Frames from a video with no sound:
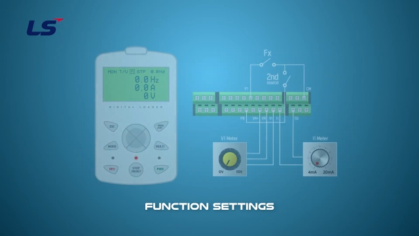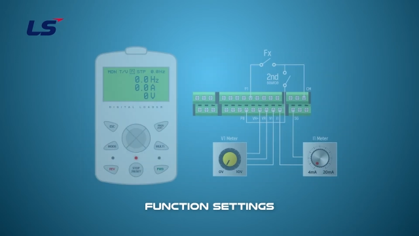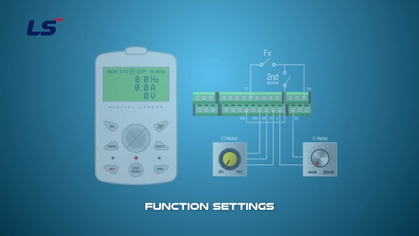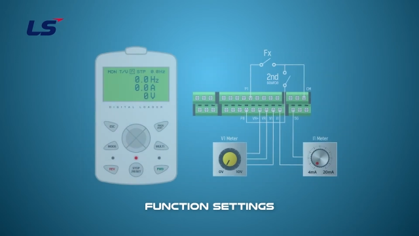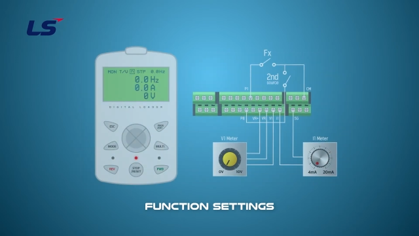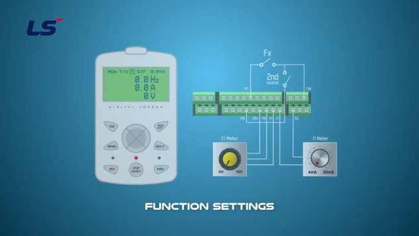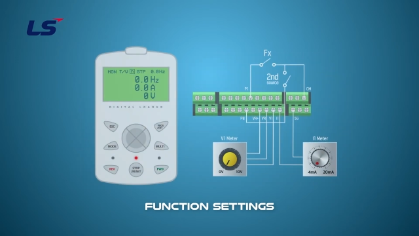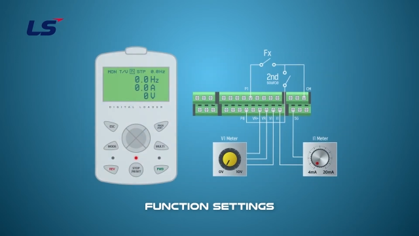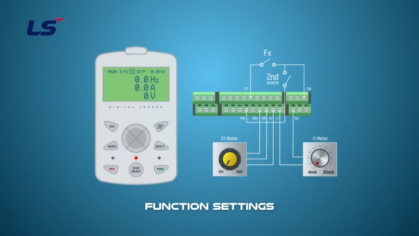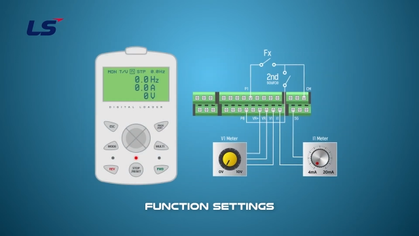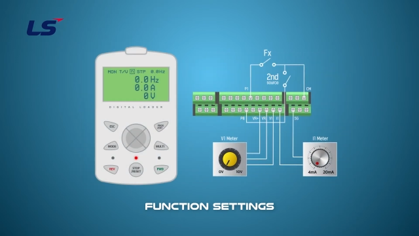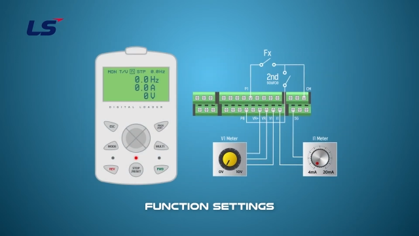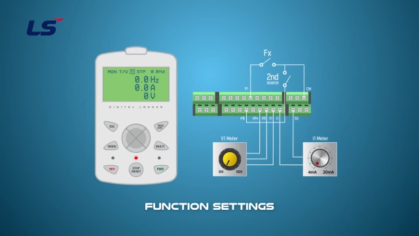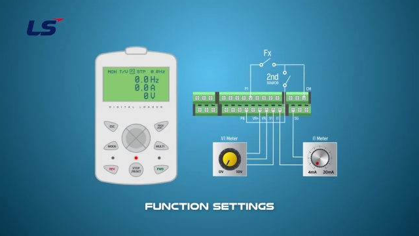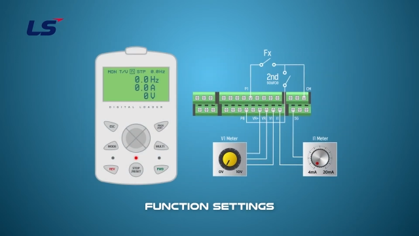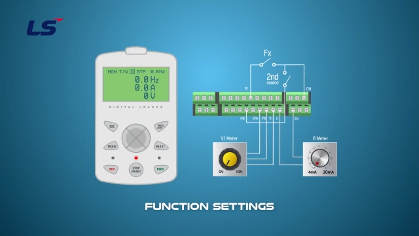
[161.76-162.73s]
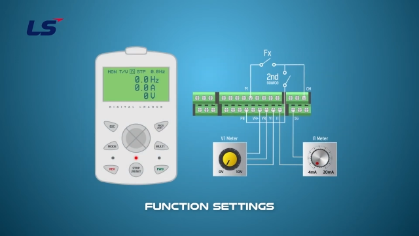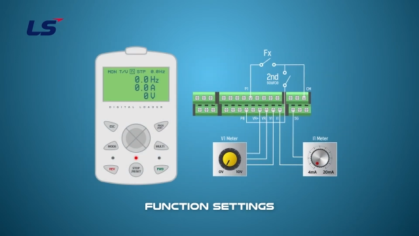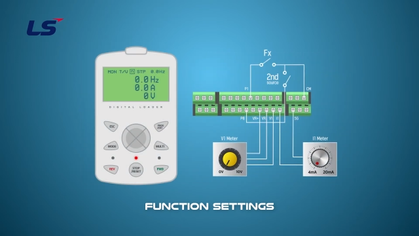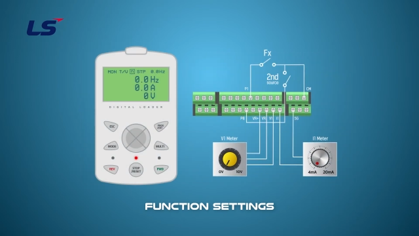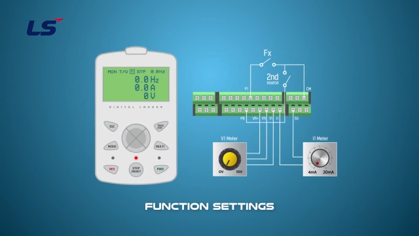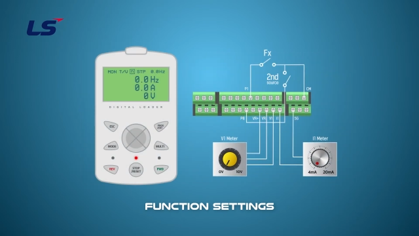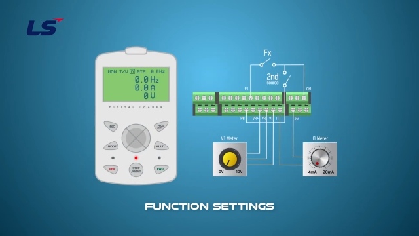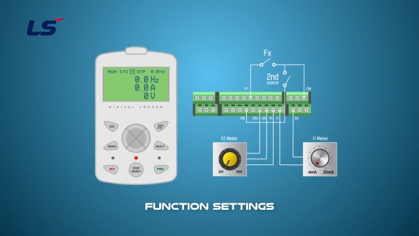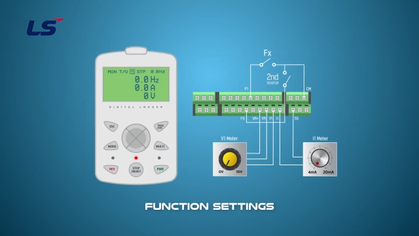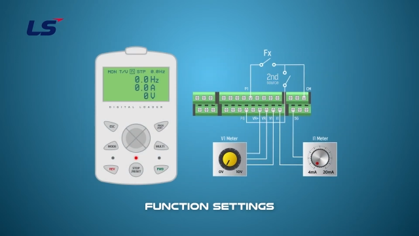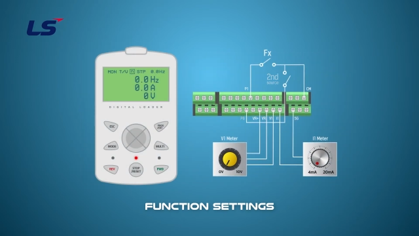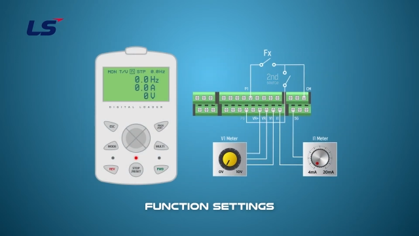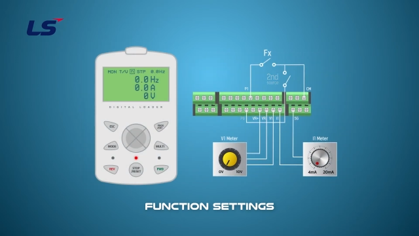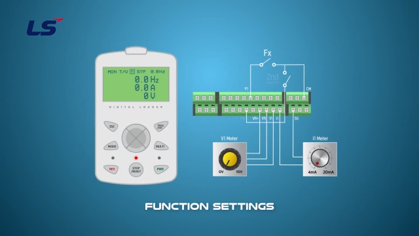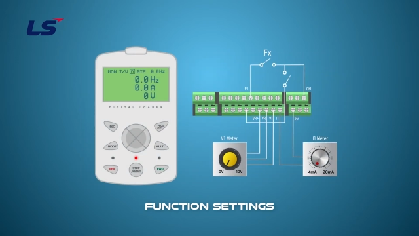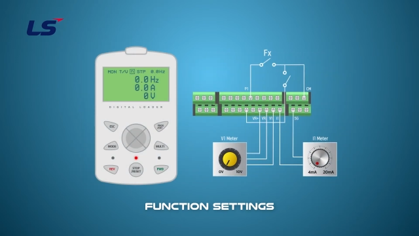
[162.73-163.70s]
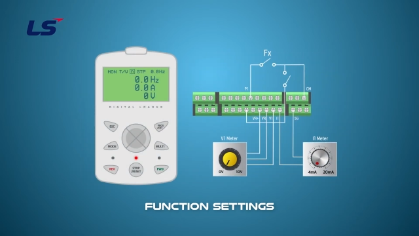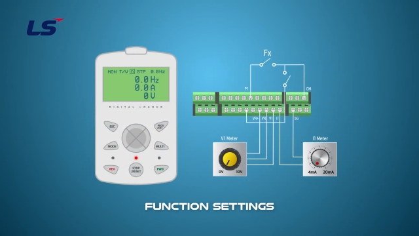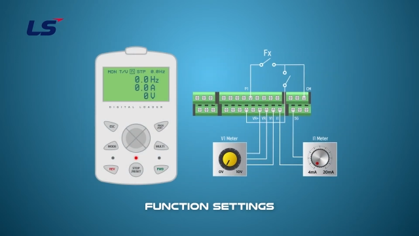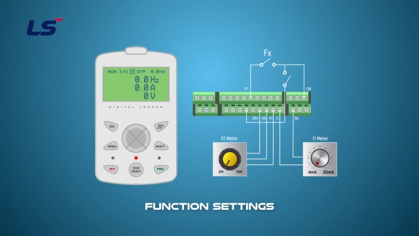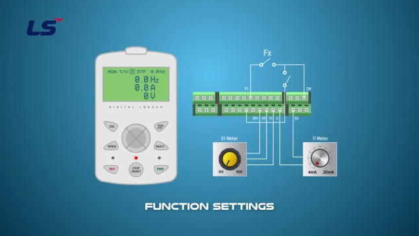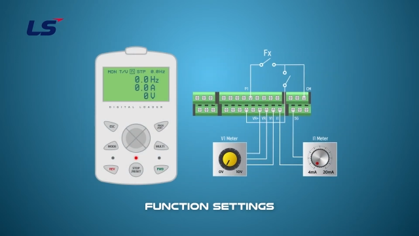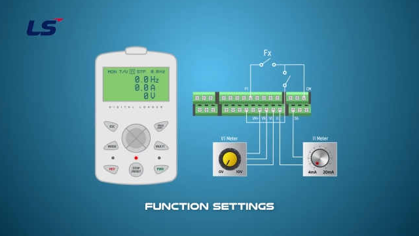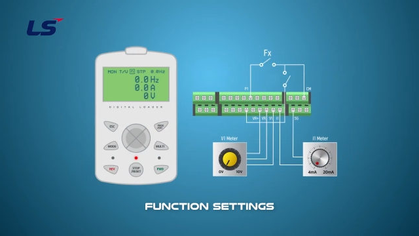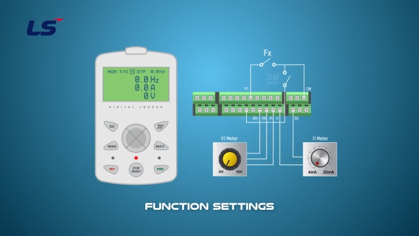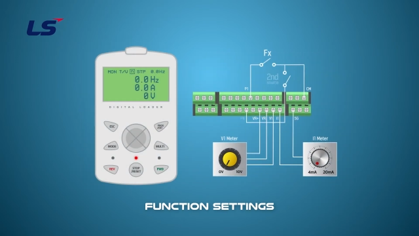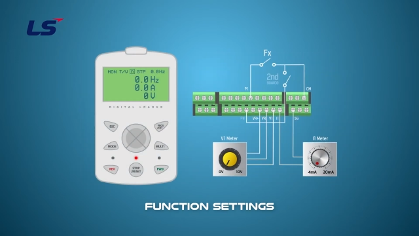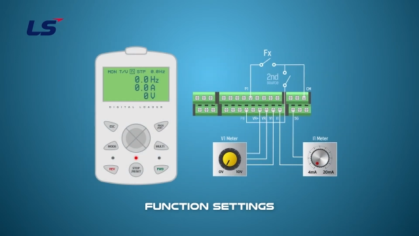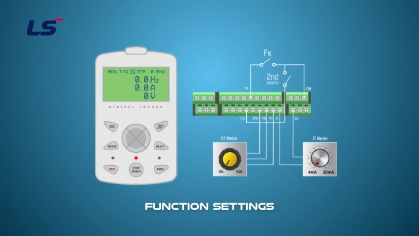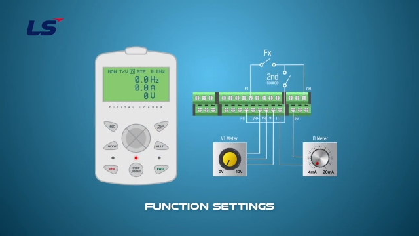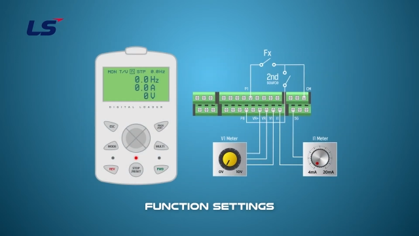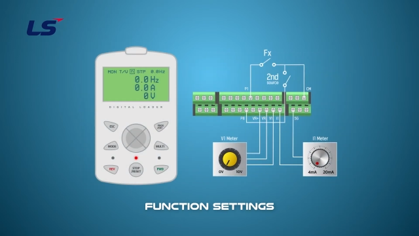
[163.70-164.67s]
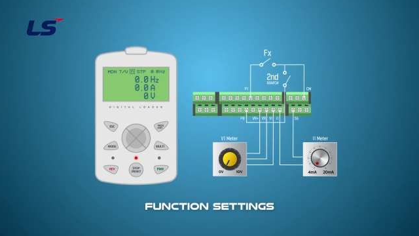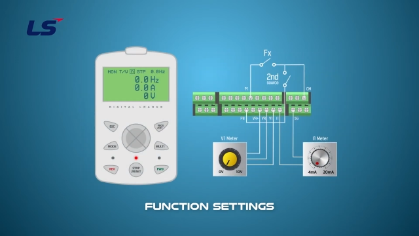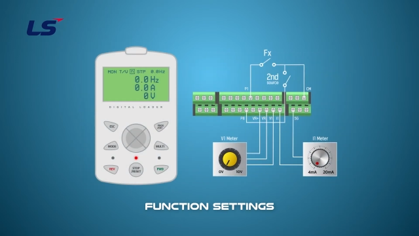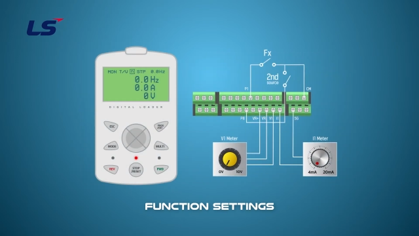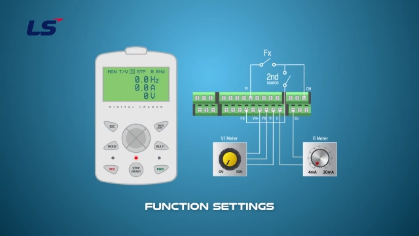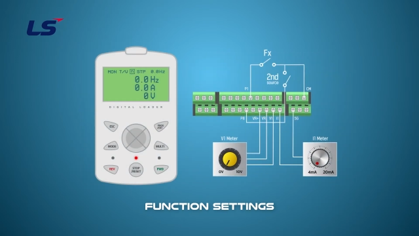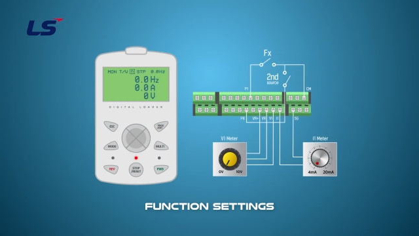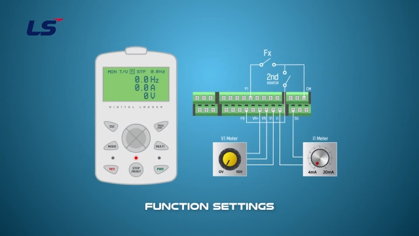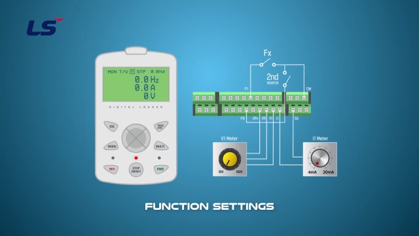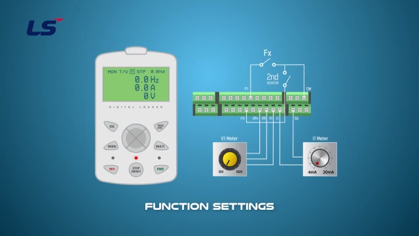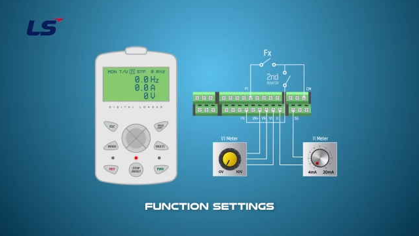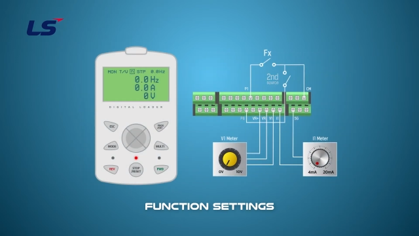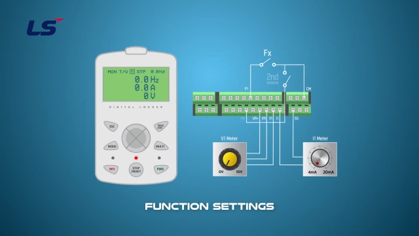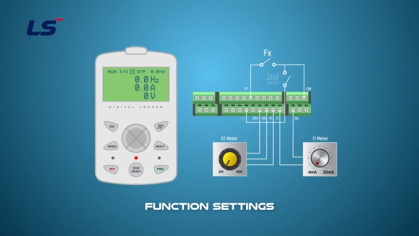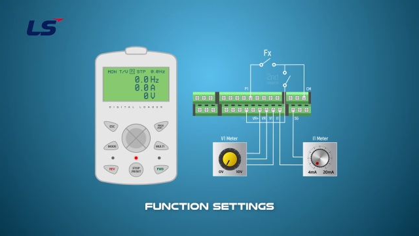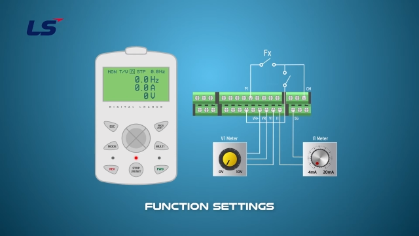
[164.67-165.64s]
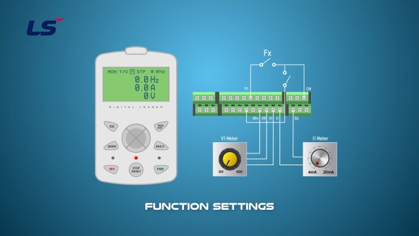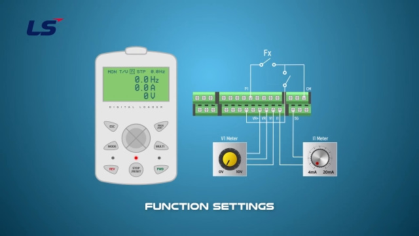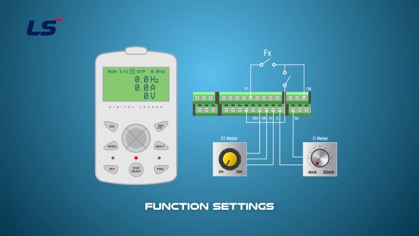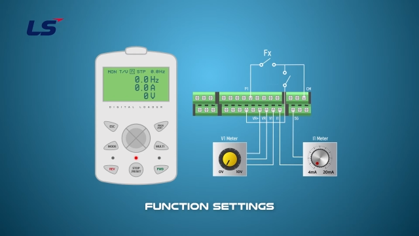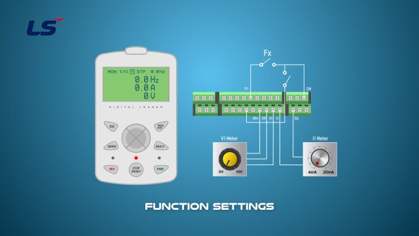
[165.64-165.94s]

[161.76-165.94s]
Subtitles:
[unreadable: no face in view]